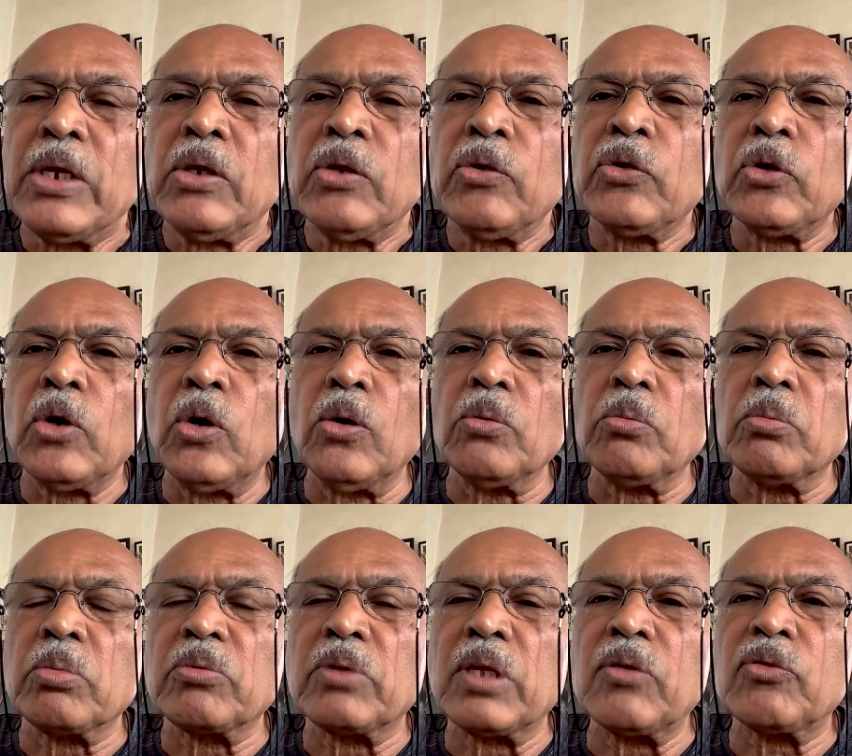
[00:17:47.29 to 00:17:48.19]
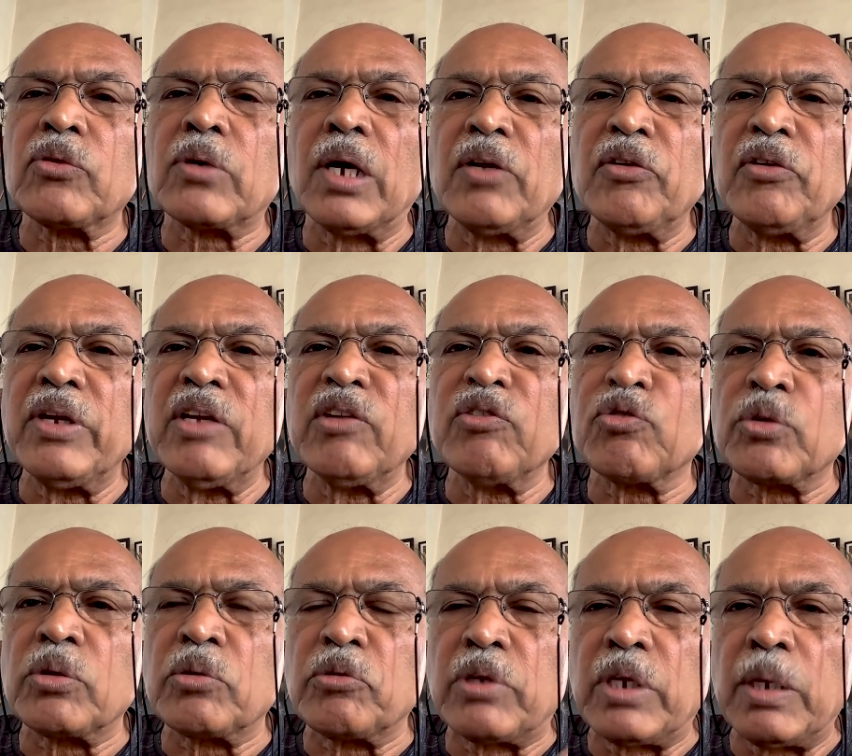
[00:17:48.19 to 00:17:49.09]
So this country is
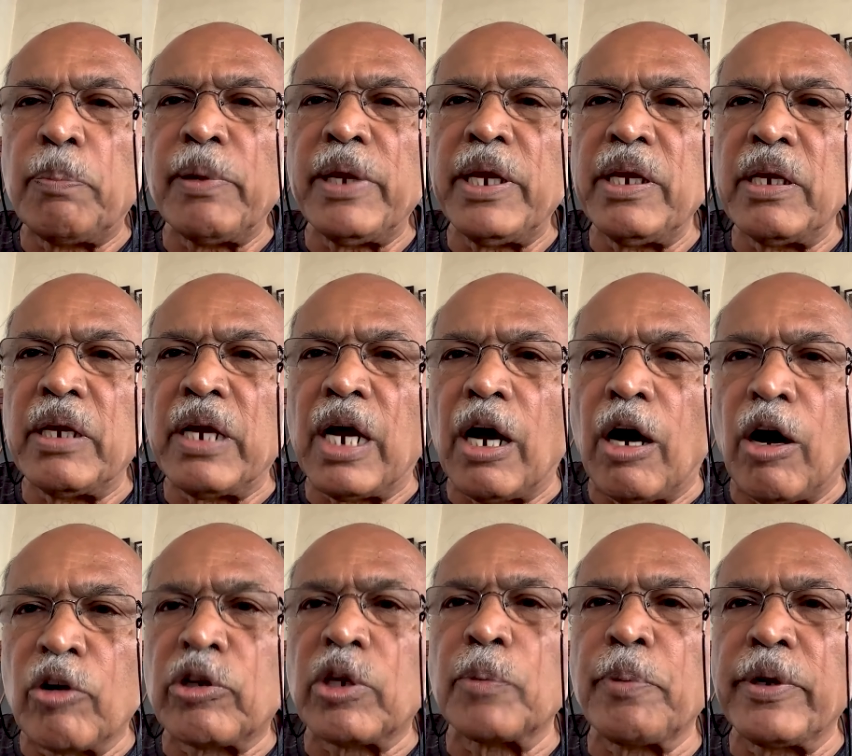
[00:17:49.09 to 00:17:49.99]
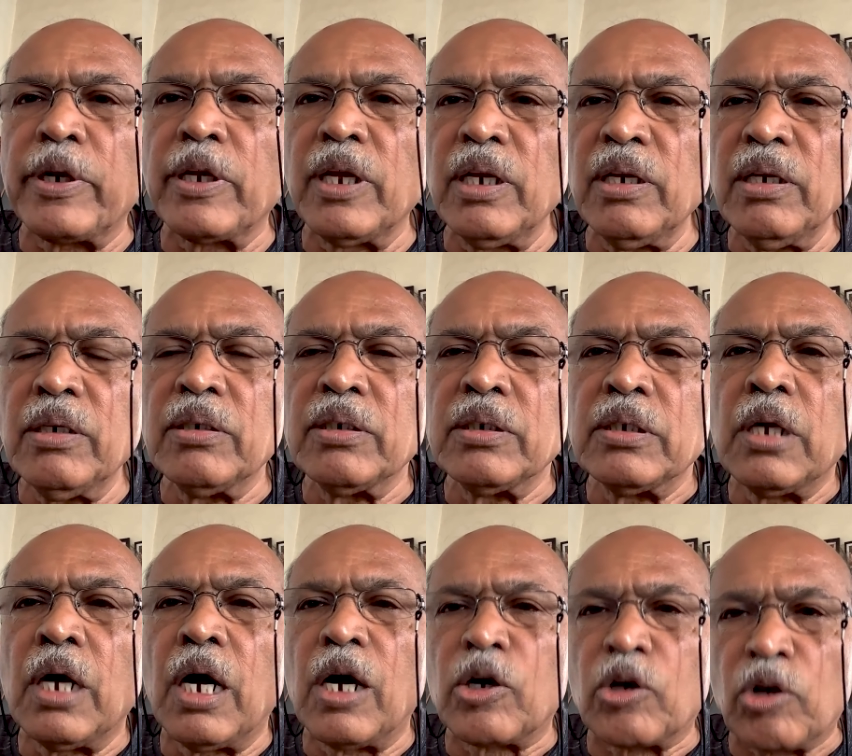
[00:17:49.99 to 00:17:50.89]
deeply entrepreneurial
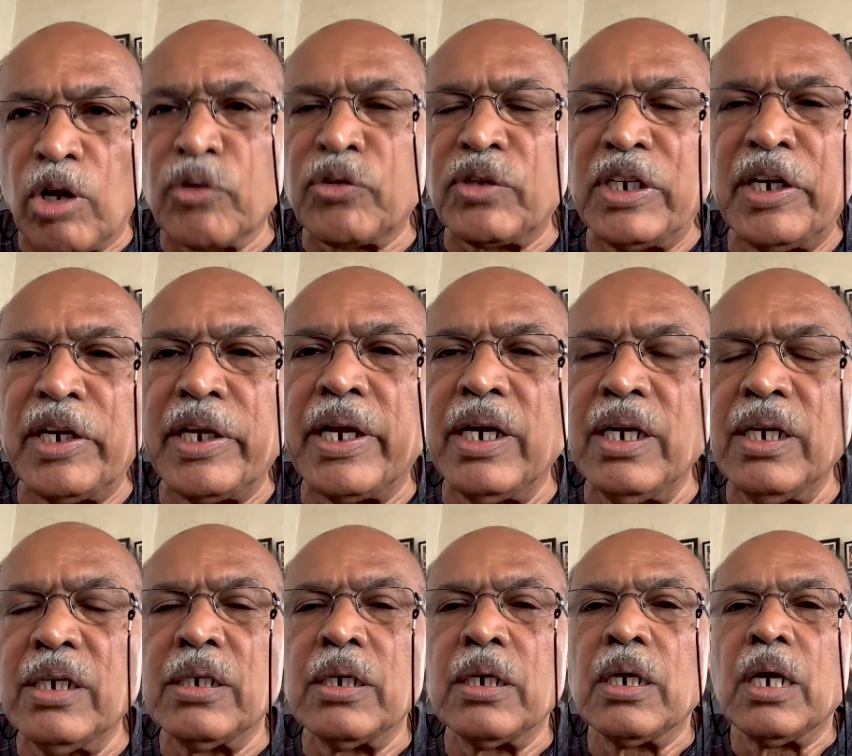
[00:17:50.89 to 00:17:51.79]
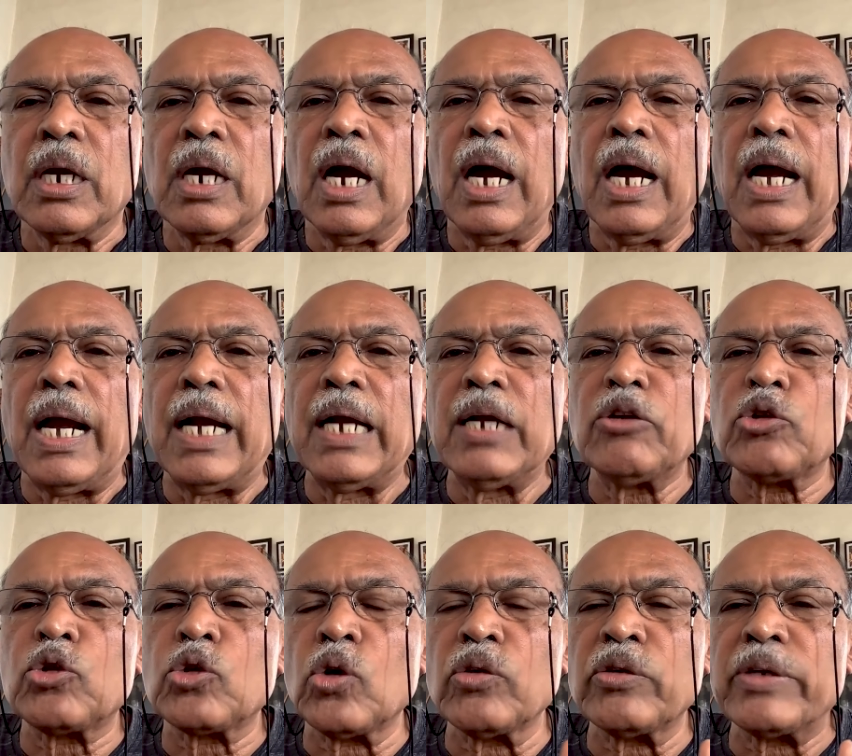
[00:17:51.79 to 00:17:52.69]
across India. And
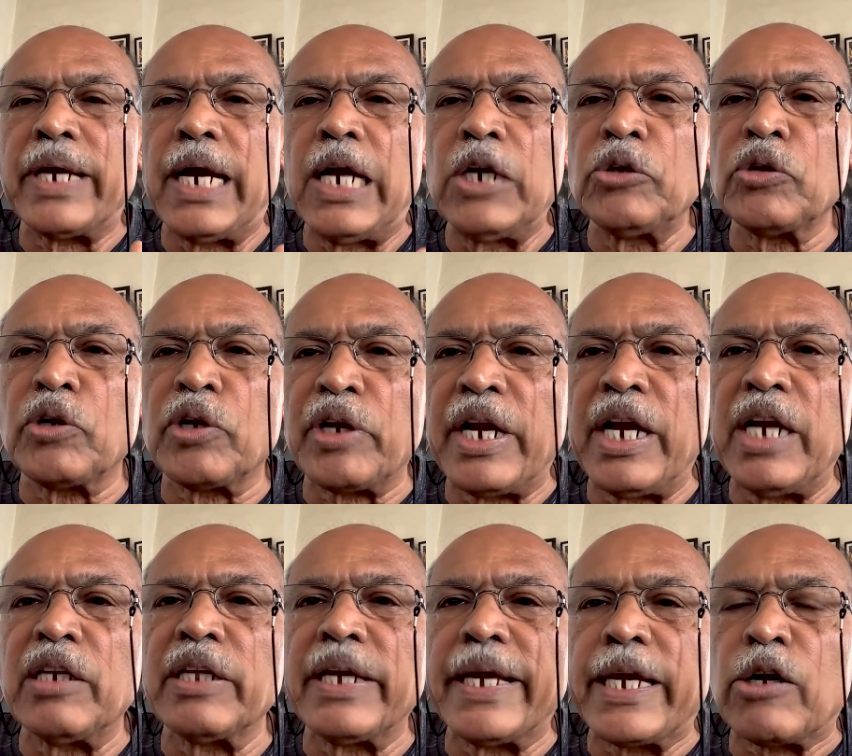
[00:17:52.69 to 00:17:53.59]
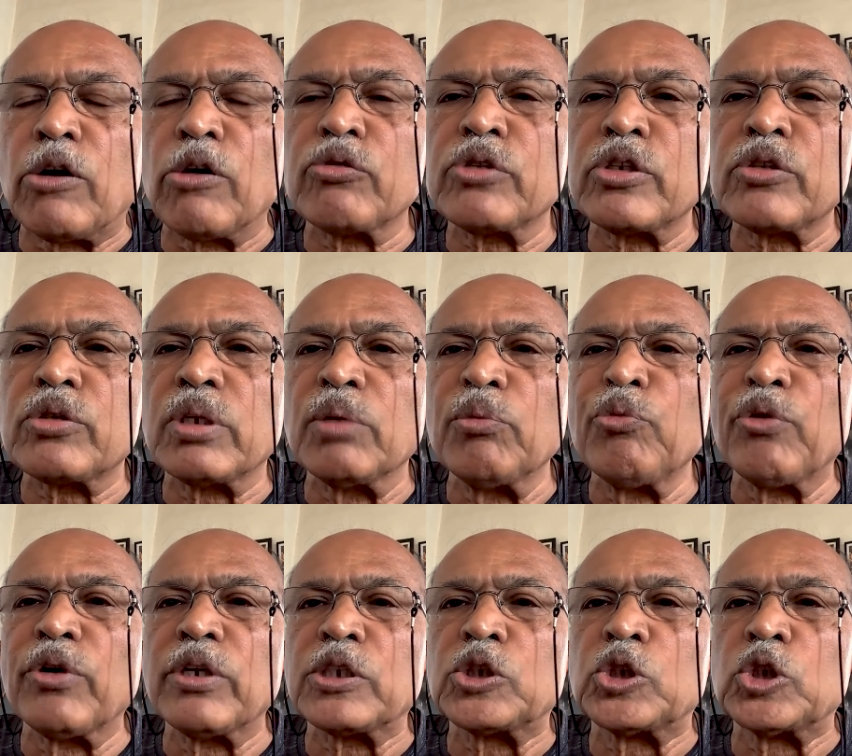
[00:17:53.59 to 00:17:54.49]
so they had to create the ecosystem
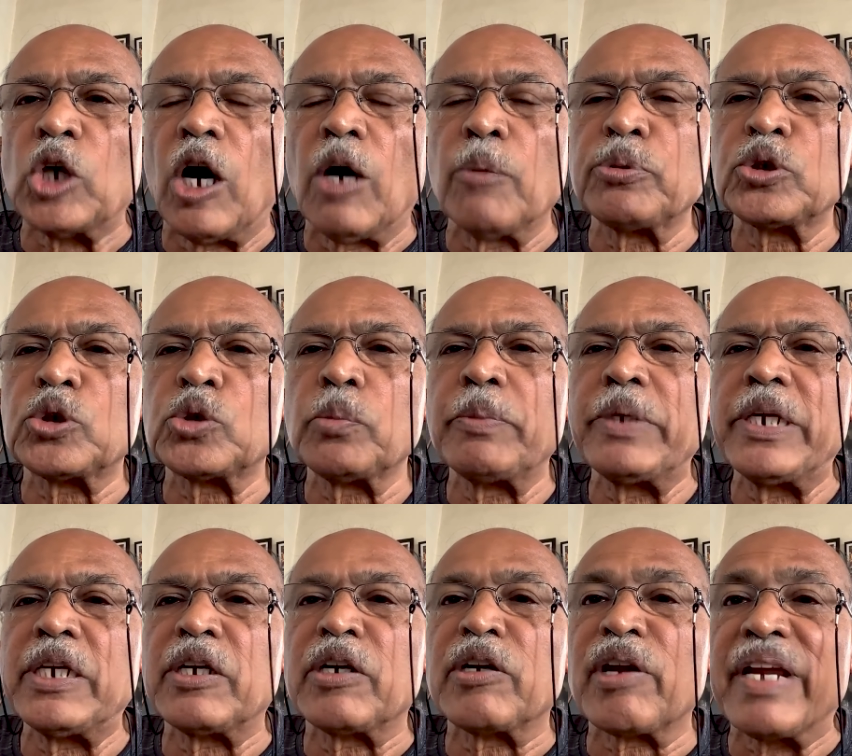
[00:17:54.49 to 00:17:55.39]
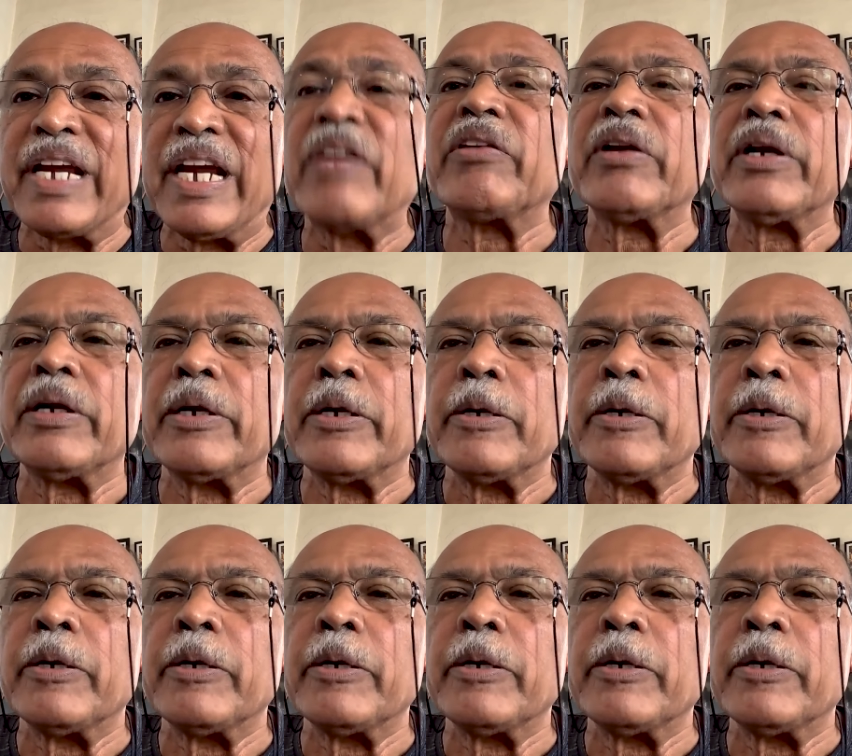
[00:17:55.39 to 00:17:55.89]
for jobs to be created.